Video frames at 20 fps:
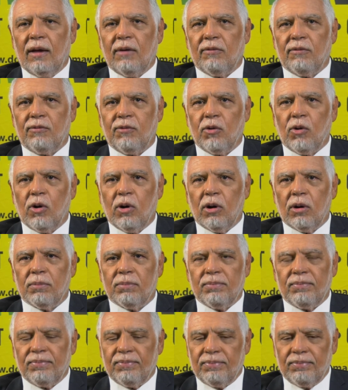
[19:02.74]
for
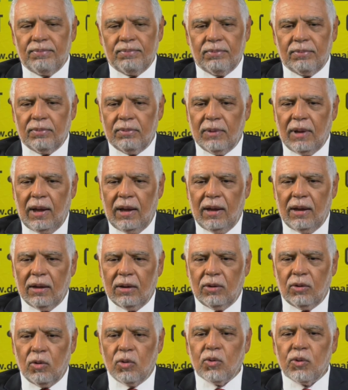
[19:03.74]

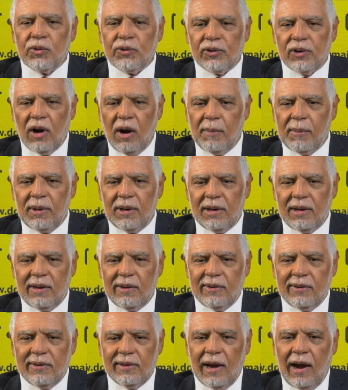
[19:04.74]
cruise
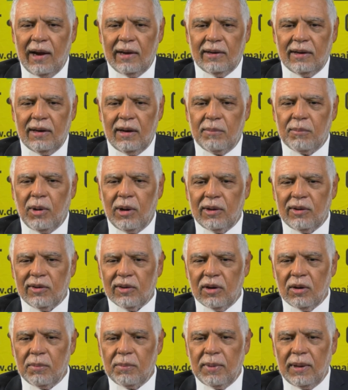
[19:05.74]
terminals starting in
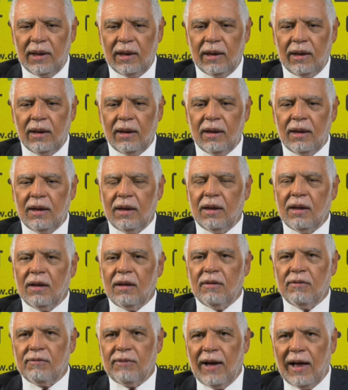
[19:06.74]
Montego Bay,
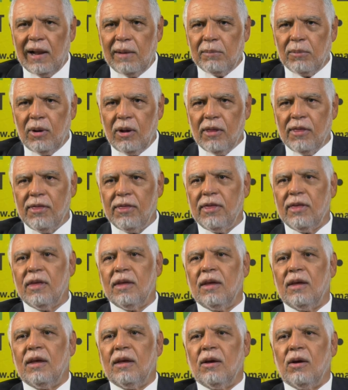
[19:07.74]
Falmouth,
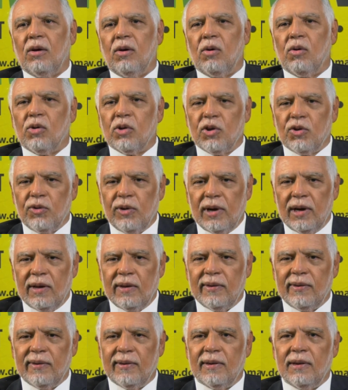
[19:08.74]

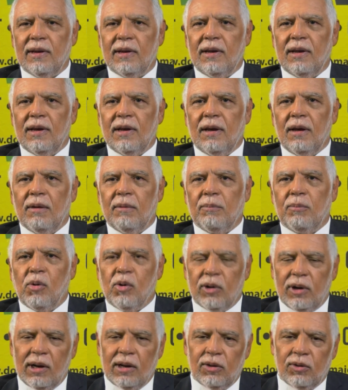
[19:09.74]
Otrias,
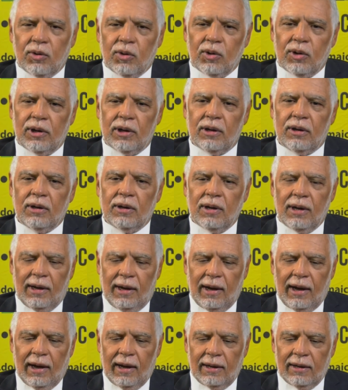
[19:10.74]
Port Antonio,
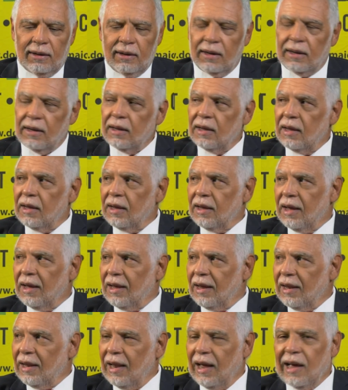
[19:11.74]
and
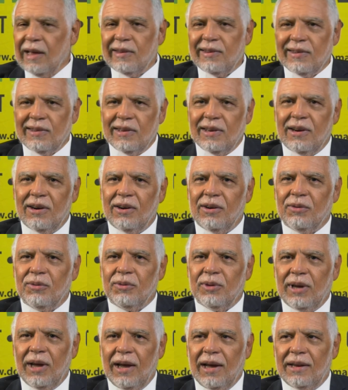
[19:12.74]
last year
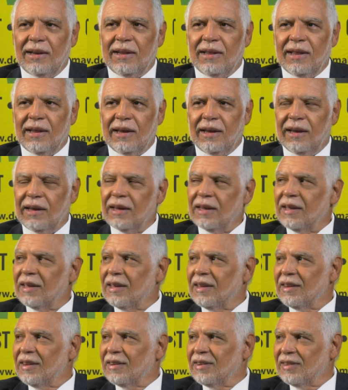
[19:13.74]
we had the
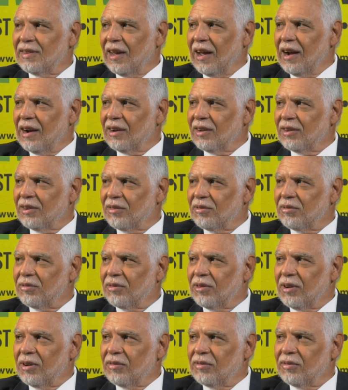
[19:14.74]
start
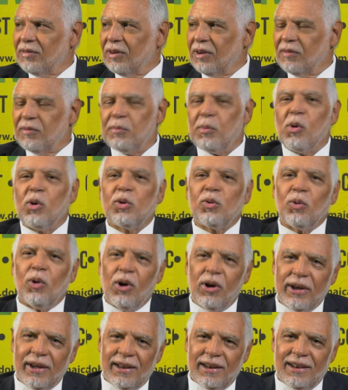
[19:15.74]
of Port
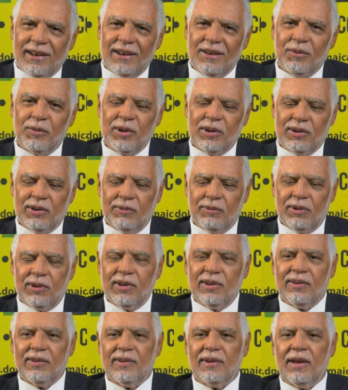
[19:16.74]
Royal, which
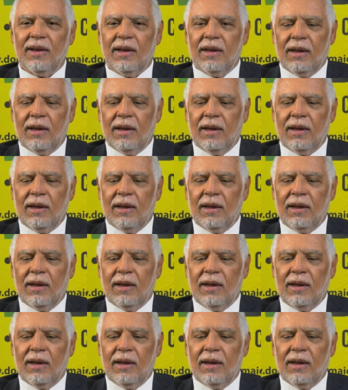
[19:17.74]
is